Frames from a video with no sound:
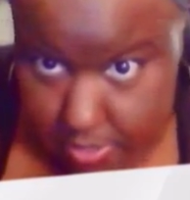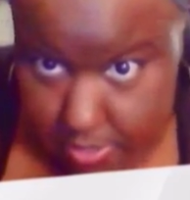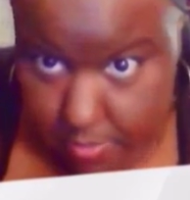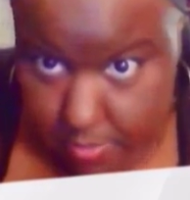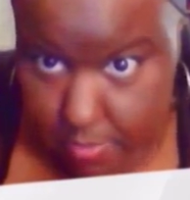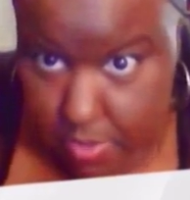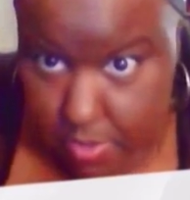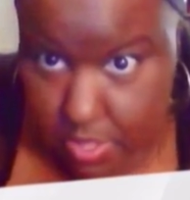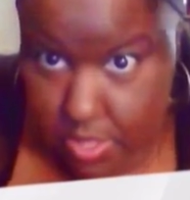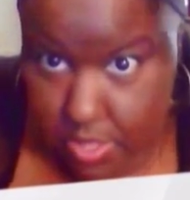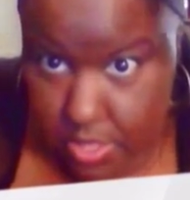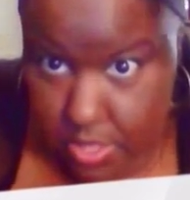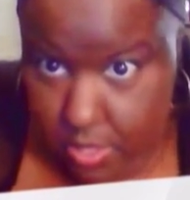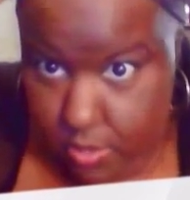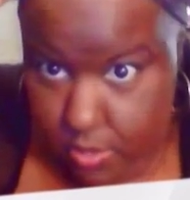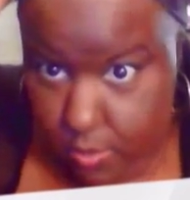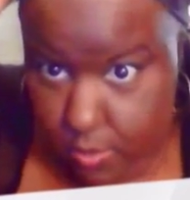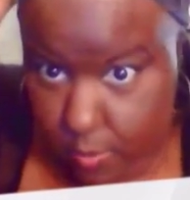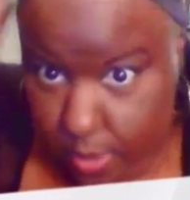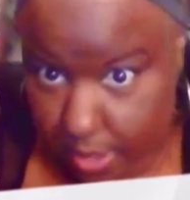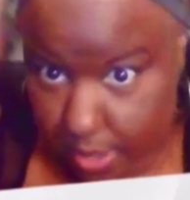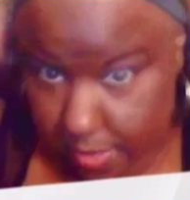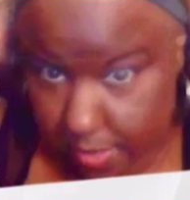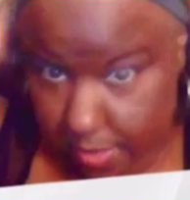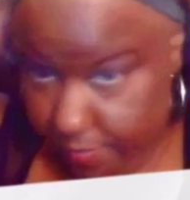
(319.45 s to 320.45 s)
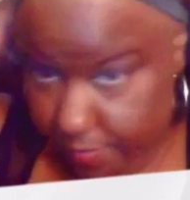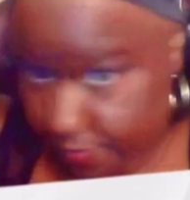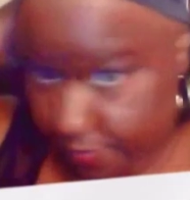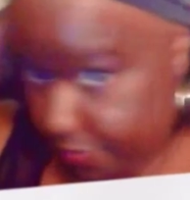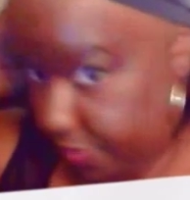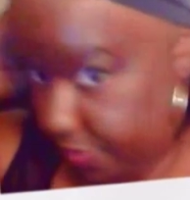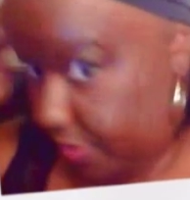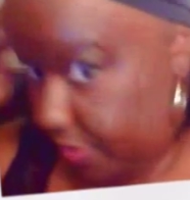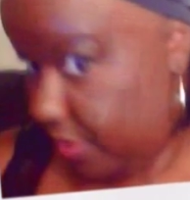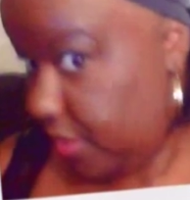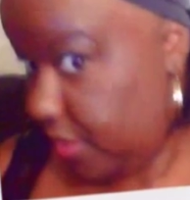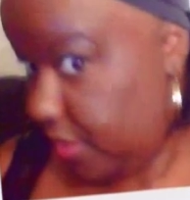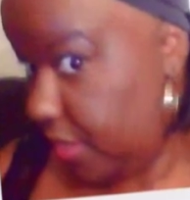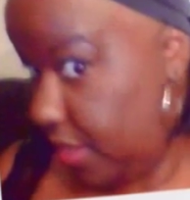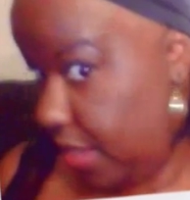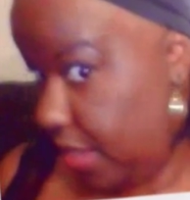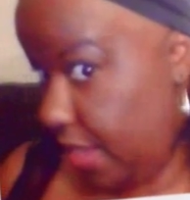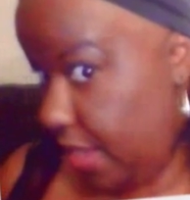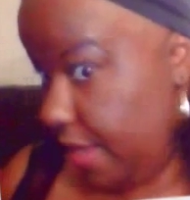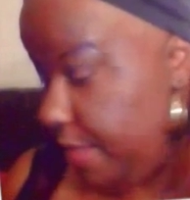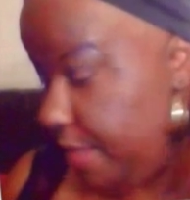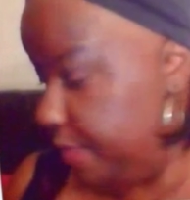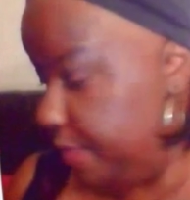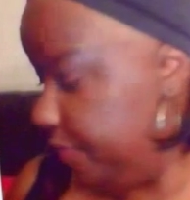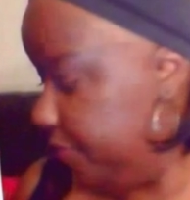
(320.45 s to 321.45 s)
them on this way,
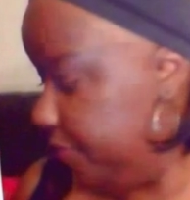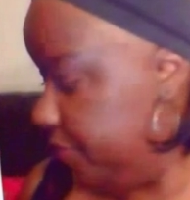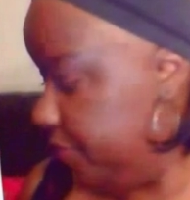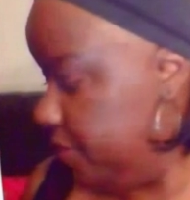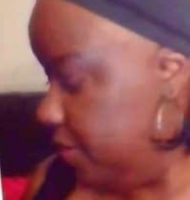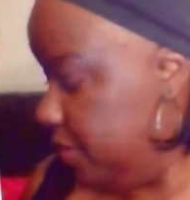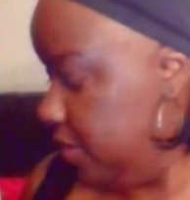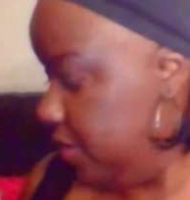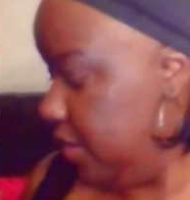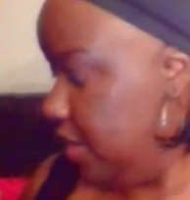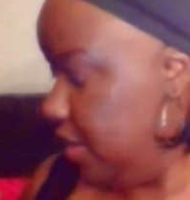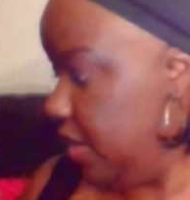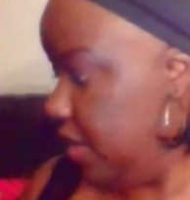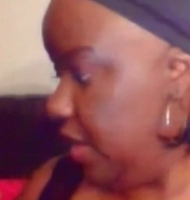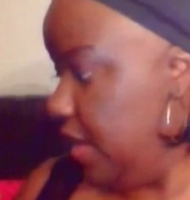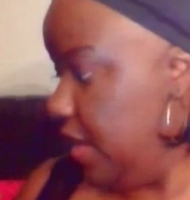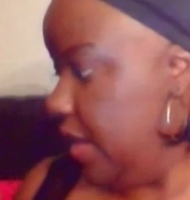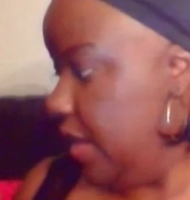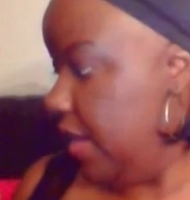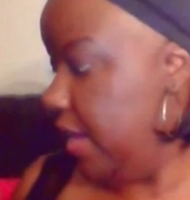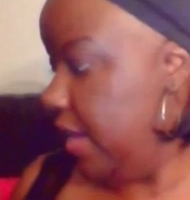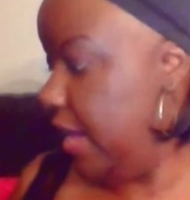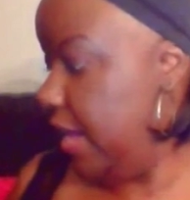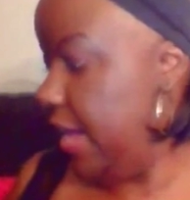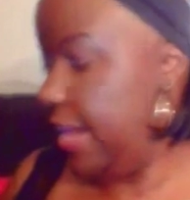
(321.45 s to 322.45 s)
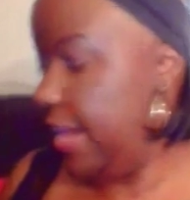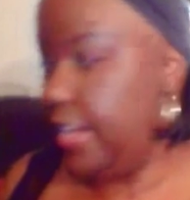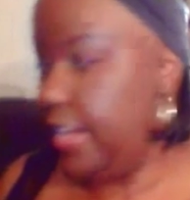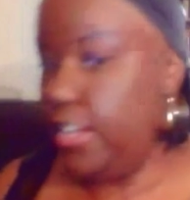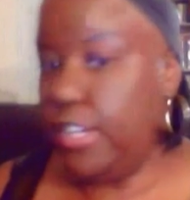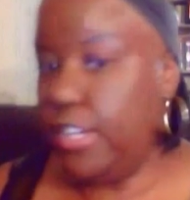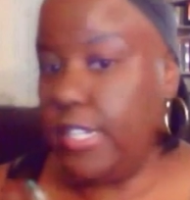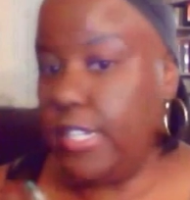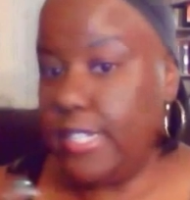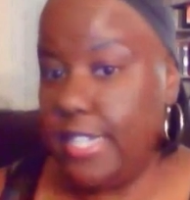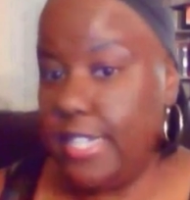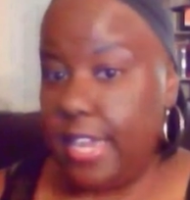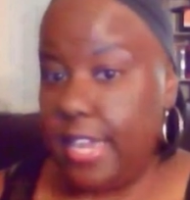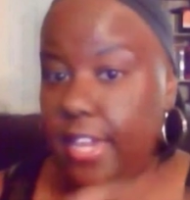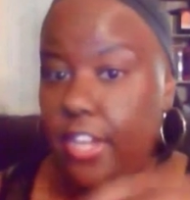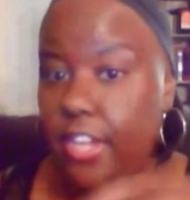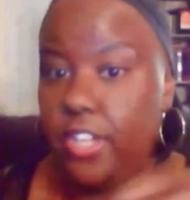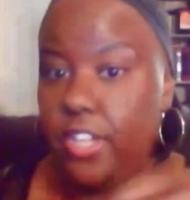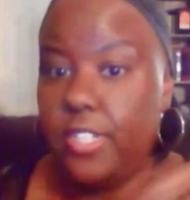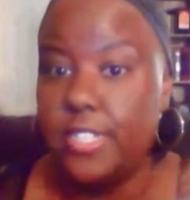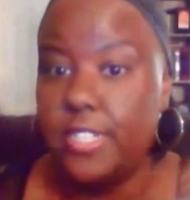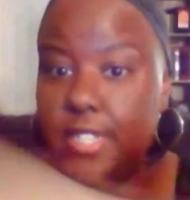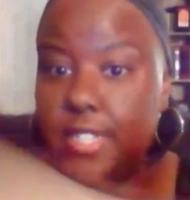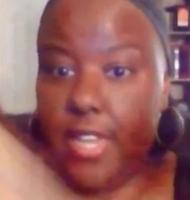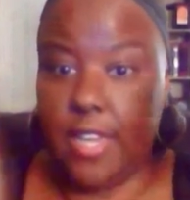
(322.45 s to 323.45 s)
okay? And you can take
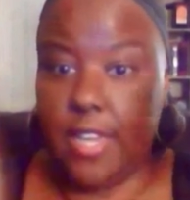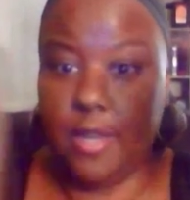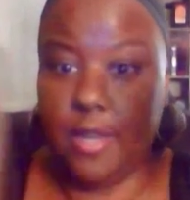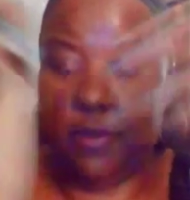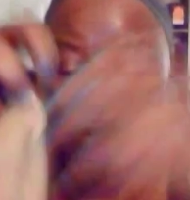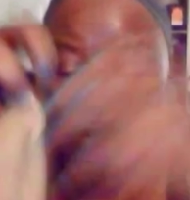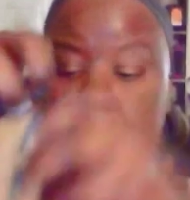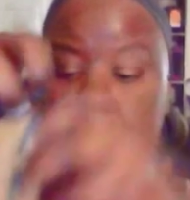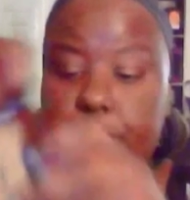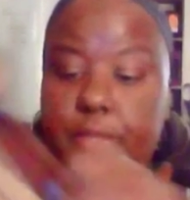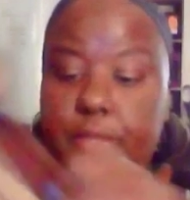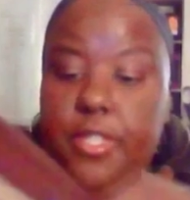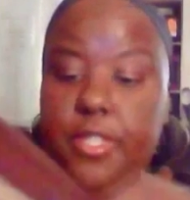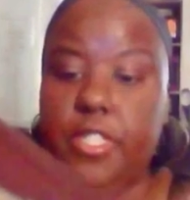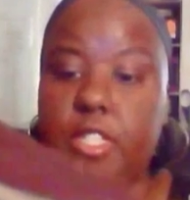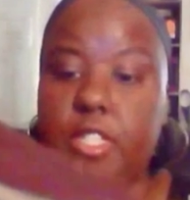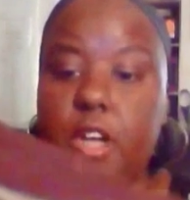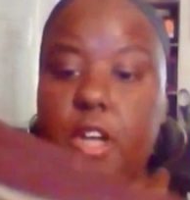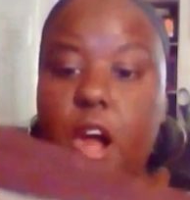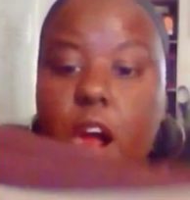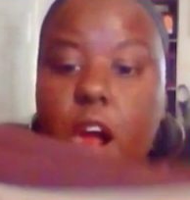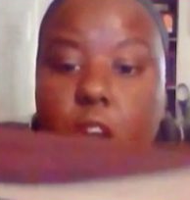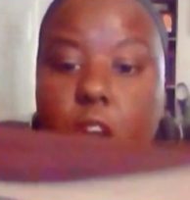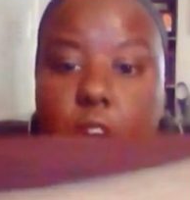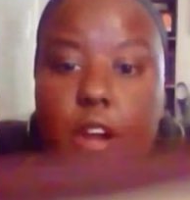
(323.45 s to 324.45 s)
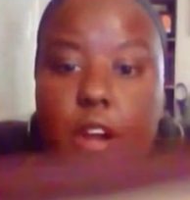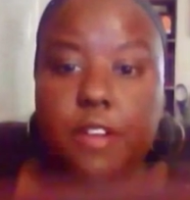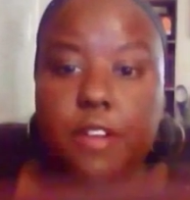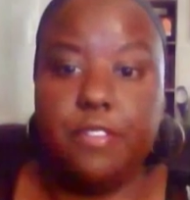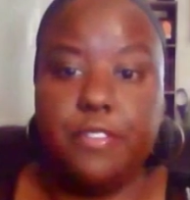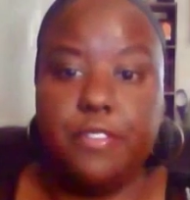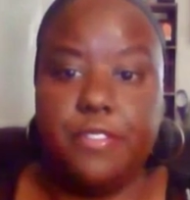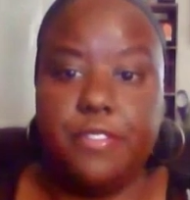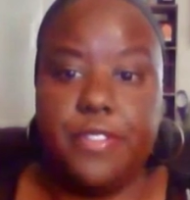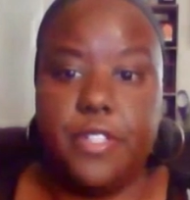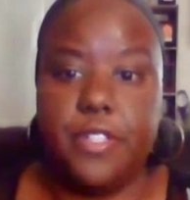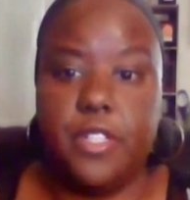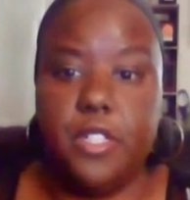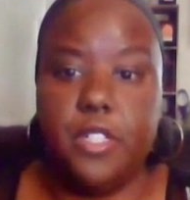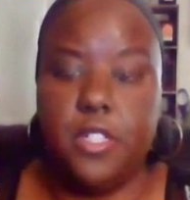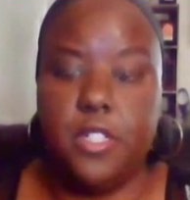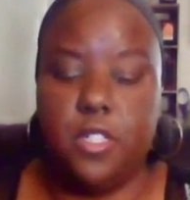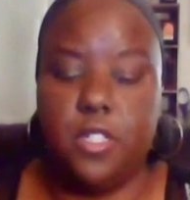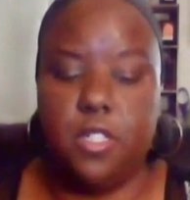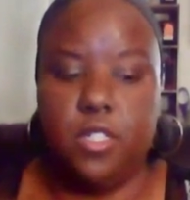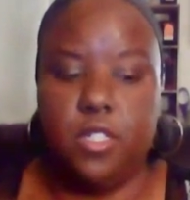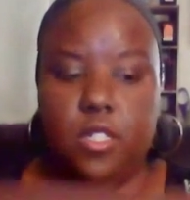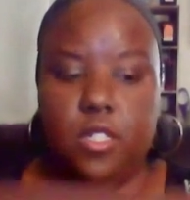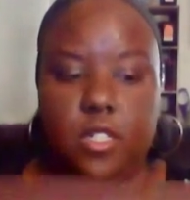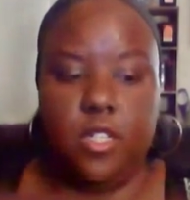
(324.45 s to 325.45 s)
your same scarf,
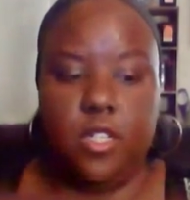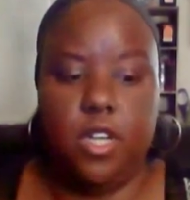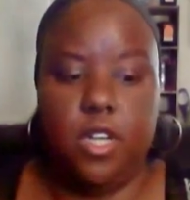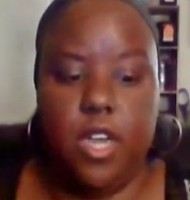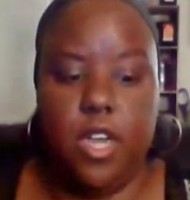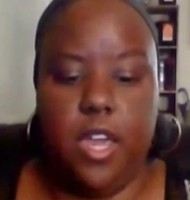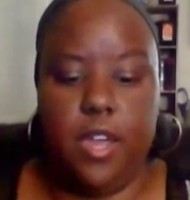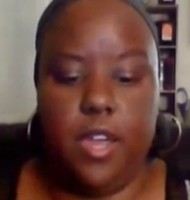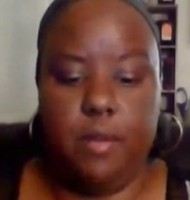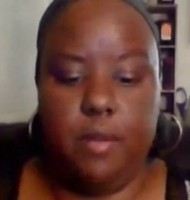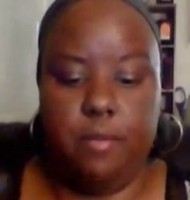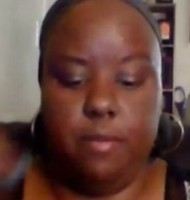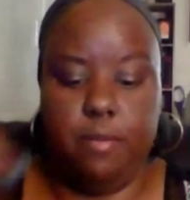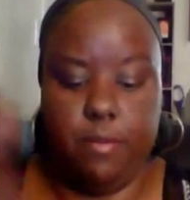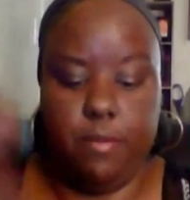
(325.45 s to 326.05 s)
okay?